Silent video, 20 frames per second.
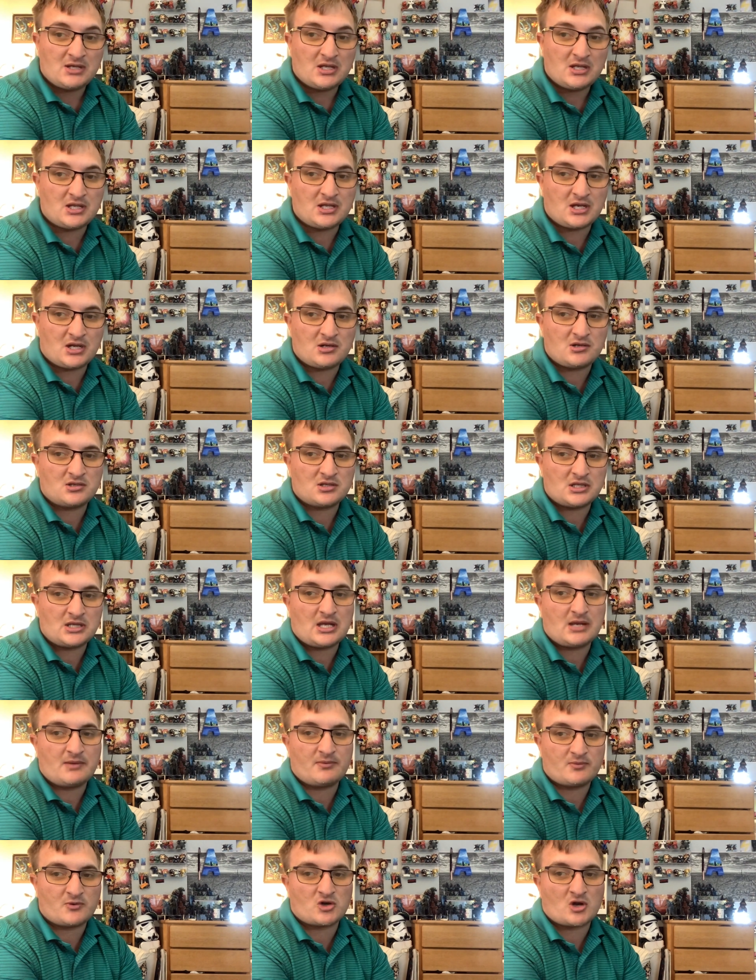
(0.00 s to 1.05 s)
And then
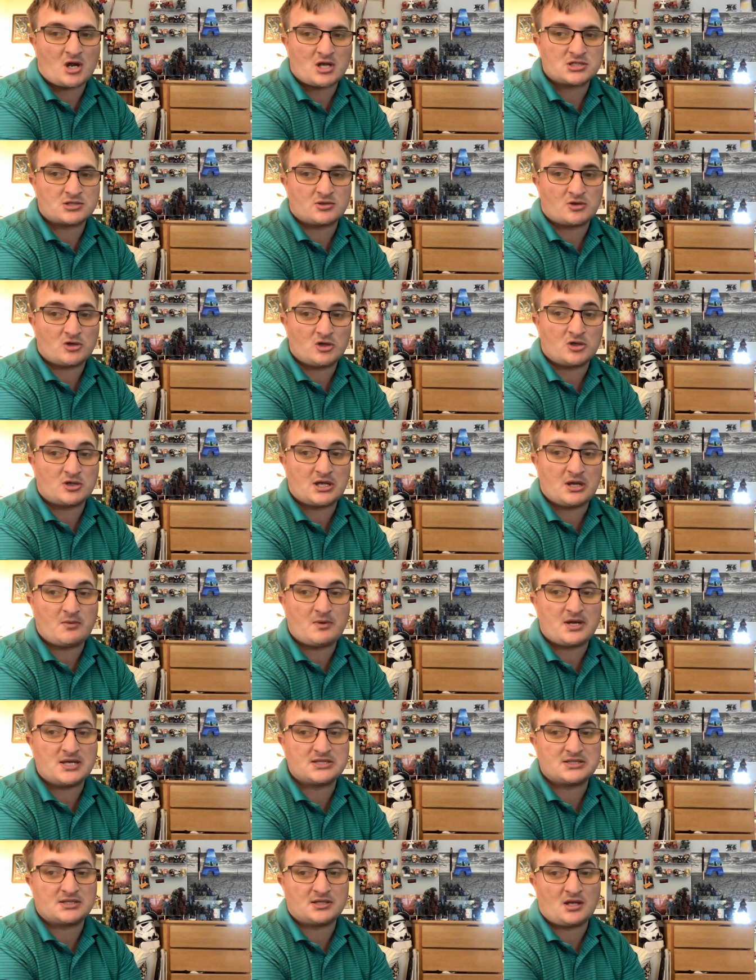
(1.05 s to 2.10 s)
that, we're also good
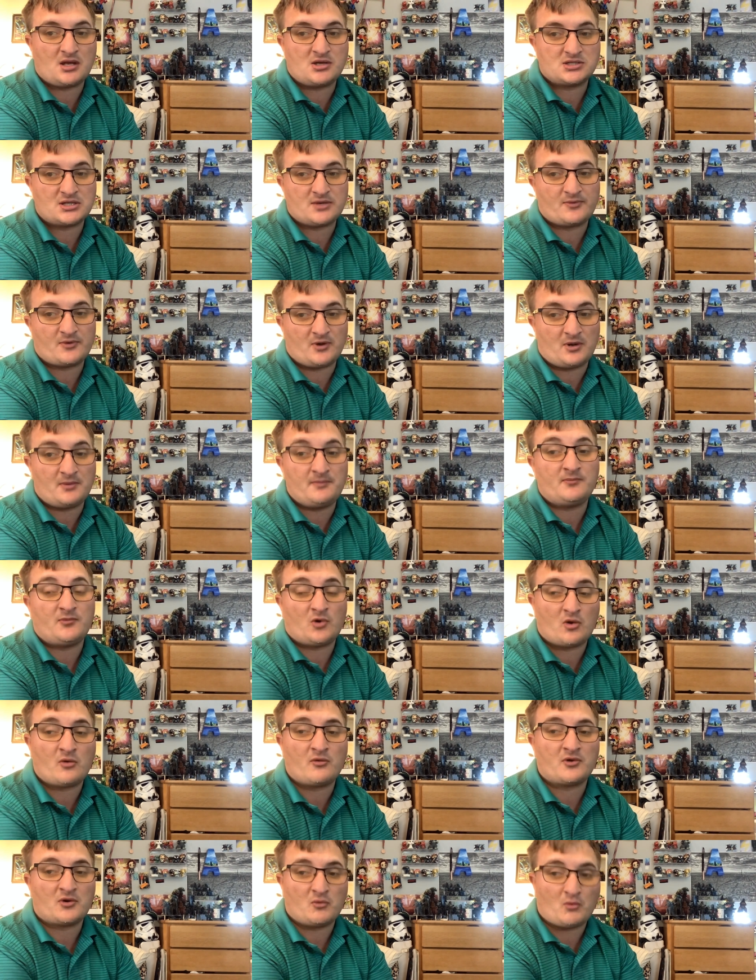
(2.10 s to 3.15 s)
giveaways and all this stuff
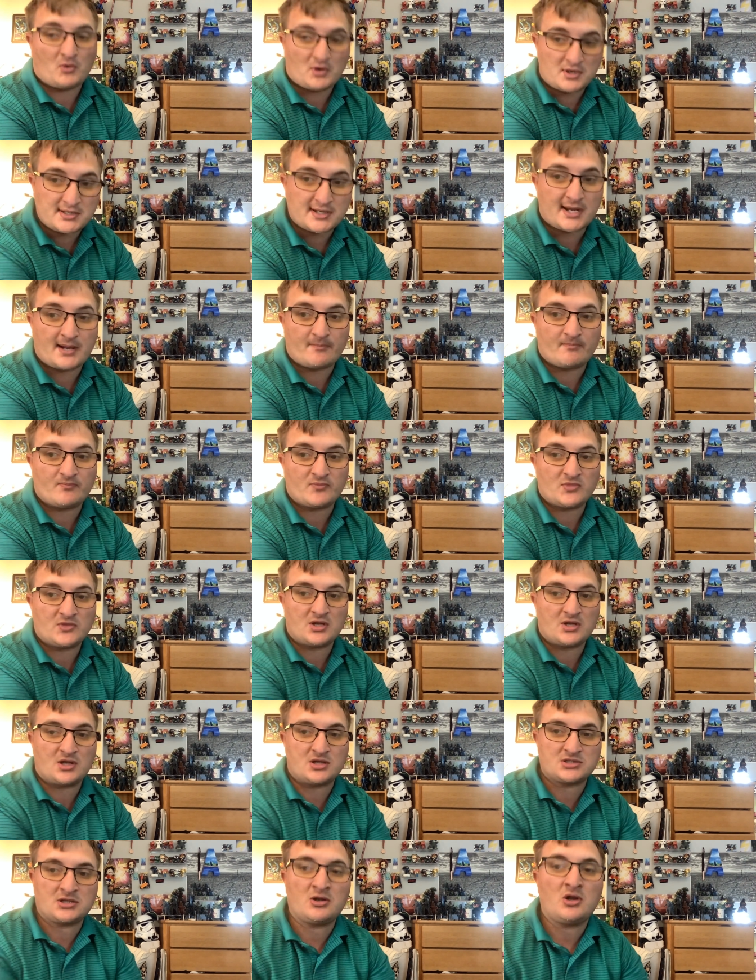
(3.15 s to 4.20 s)
over whatnot. You
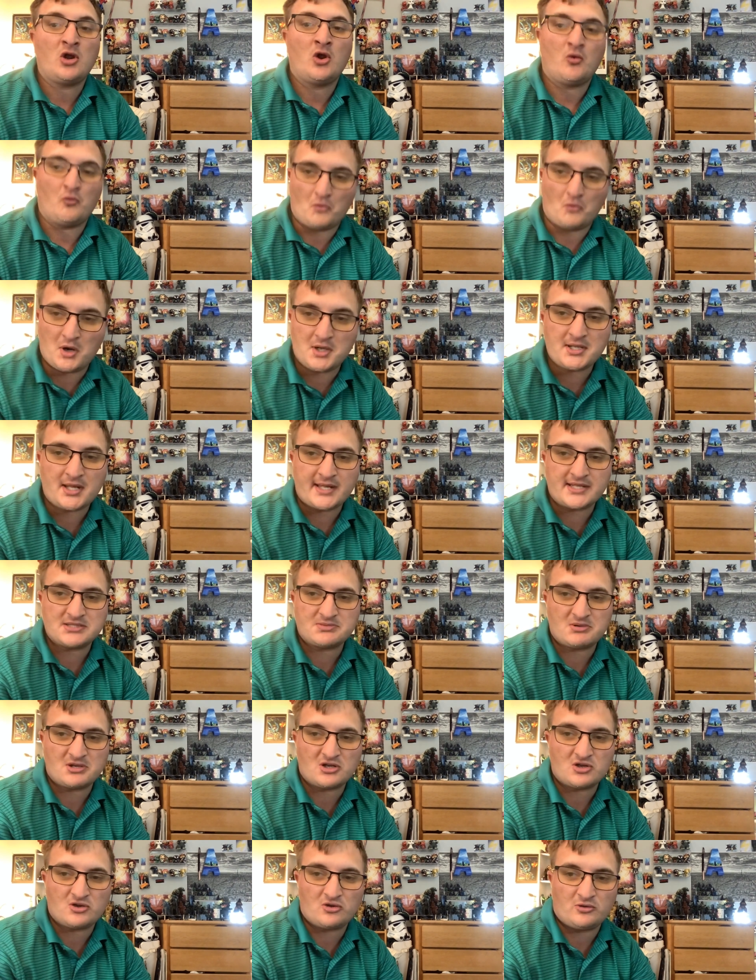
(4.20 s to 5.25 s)
know, so whatnot is
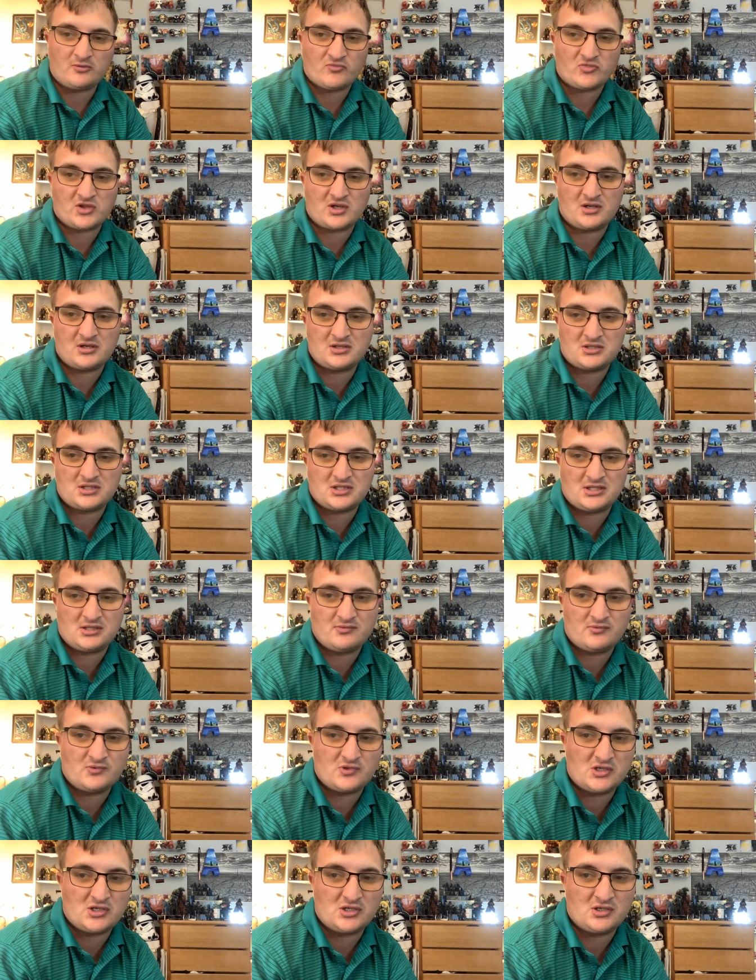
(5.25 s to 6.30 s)
pretty cool and everything,
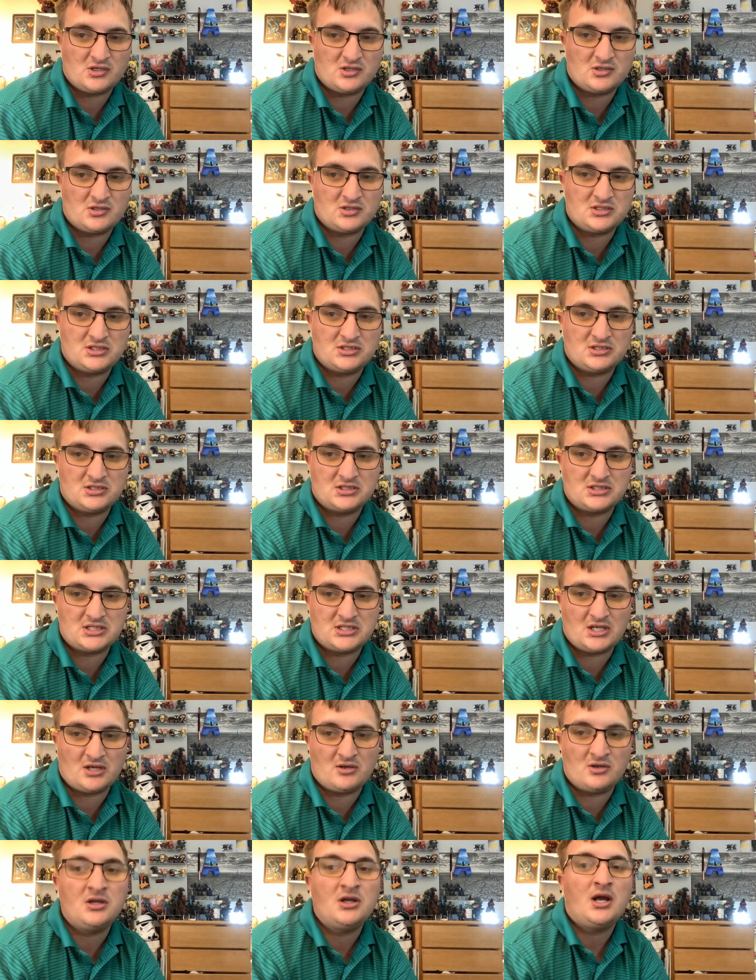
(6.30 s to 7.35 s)
pretty good to do.
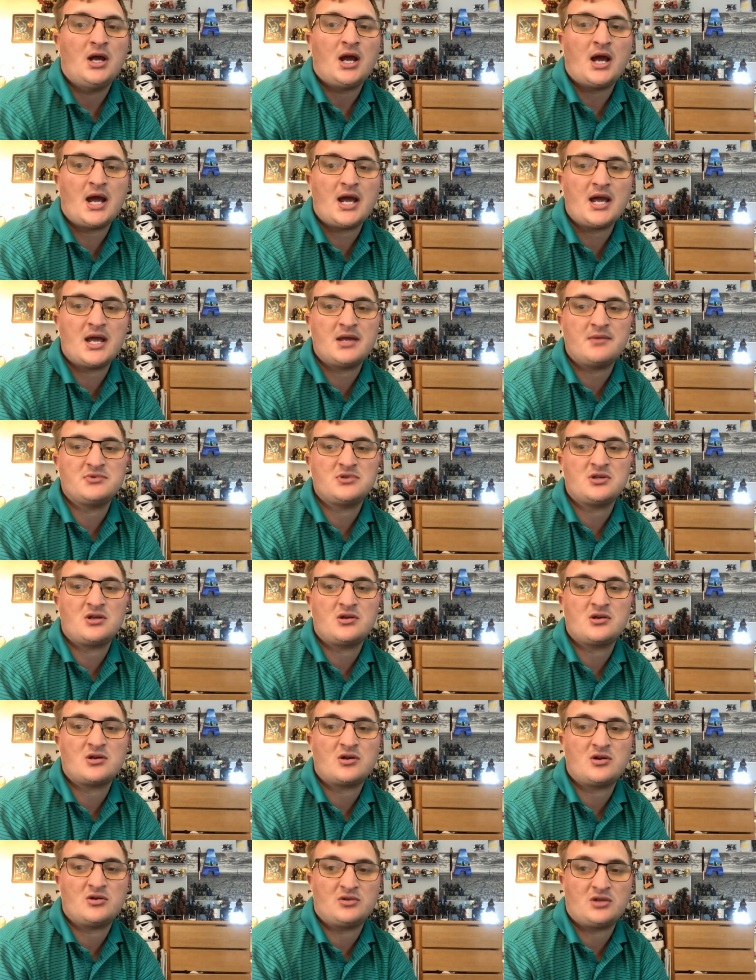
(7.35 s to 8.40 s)
So I am
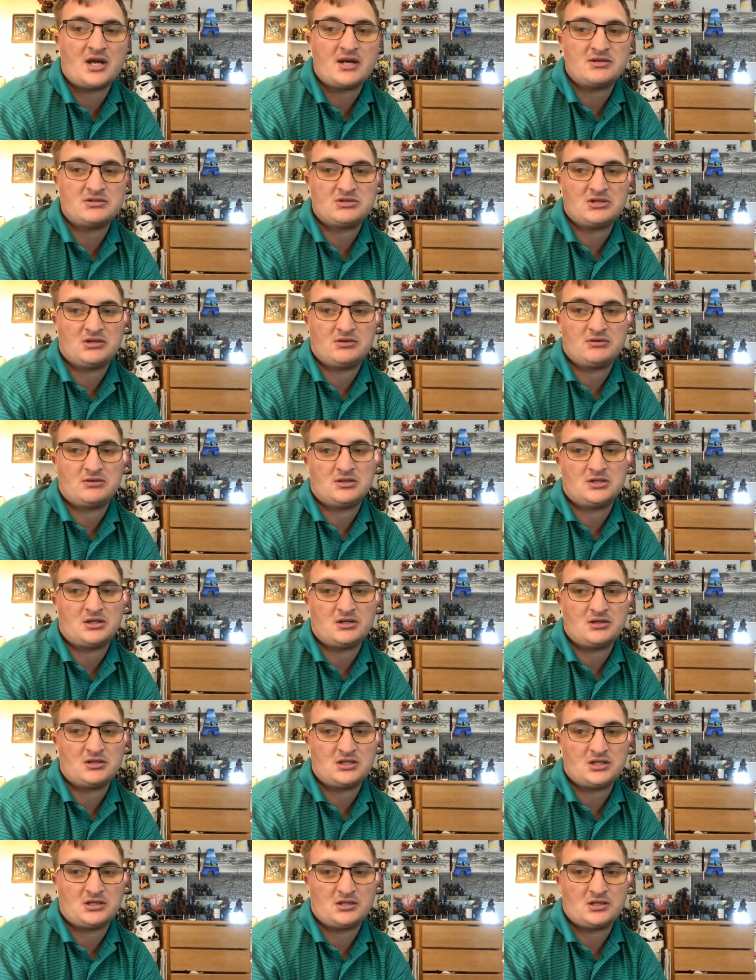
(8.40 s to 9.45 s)
not going live streaming and
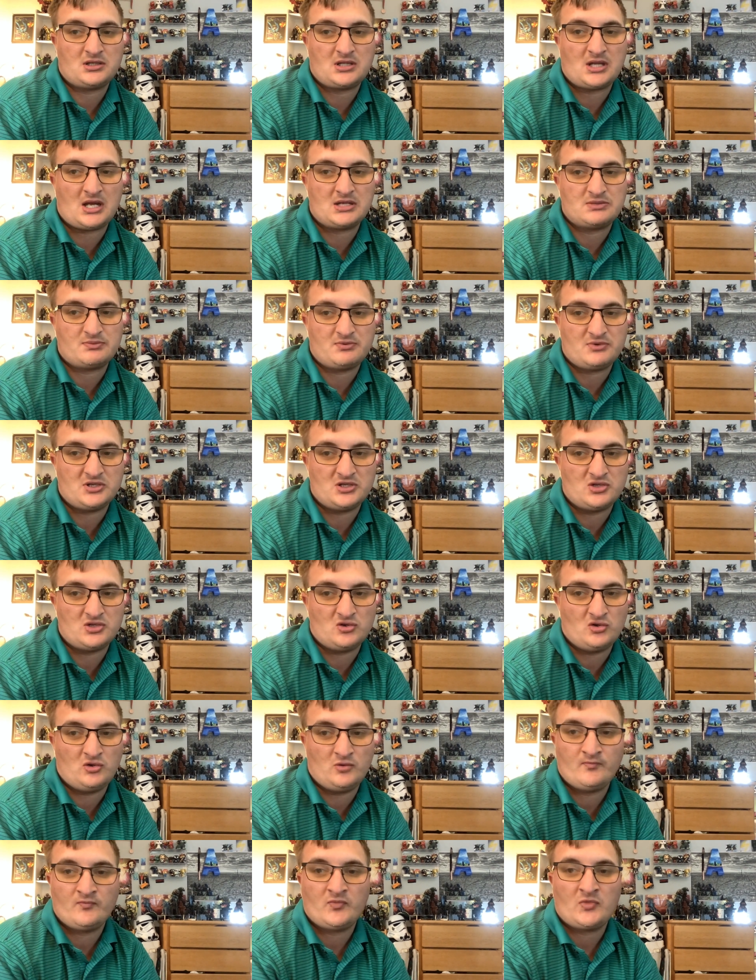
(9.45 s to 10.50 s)
everything like that. It's pretty
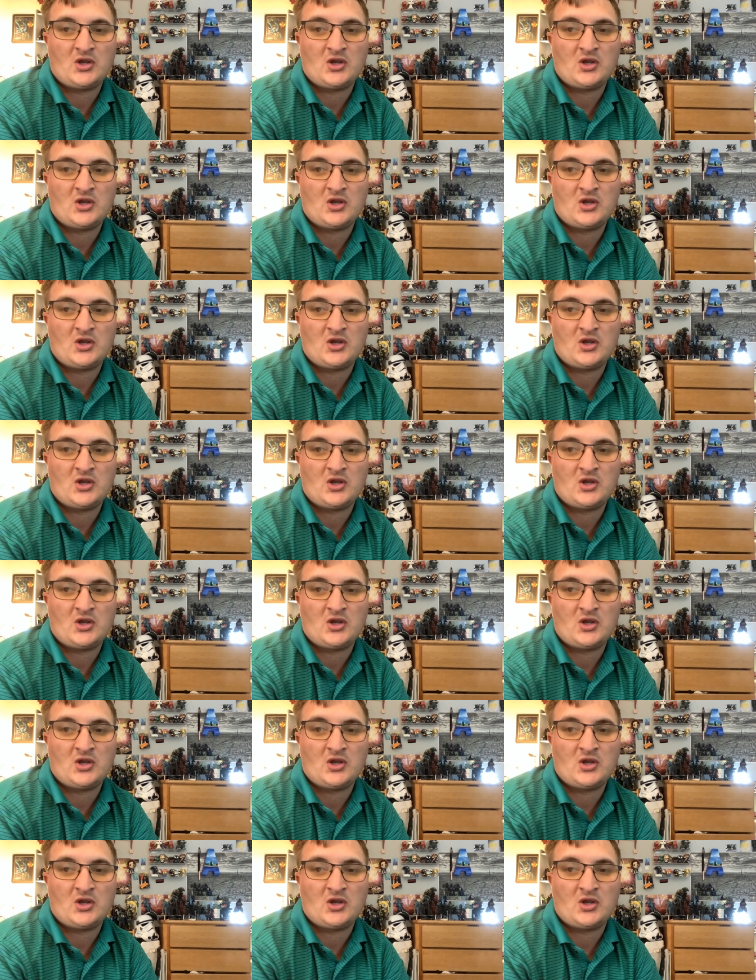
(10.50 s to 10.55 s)
cool.